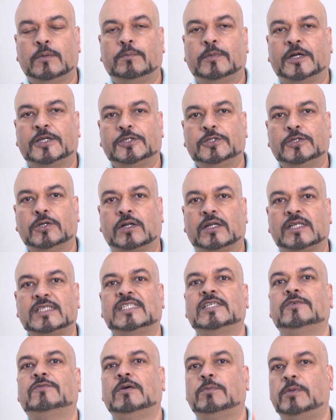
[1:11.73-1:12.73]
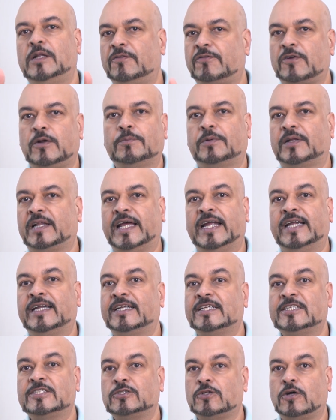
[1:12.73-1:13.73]
but your receivable from
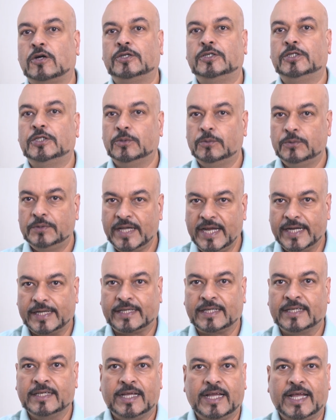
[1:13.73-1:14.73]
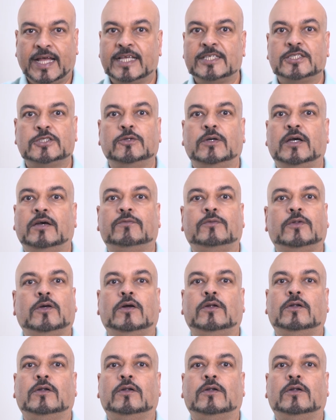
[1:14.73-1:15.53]
client is not due yet as you have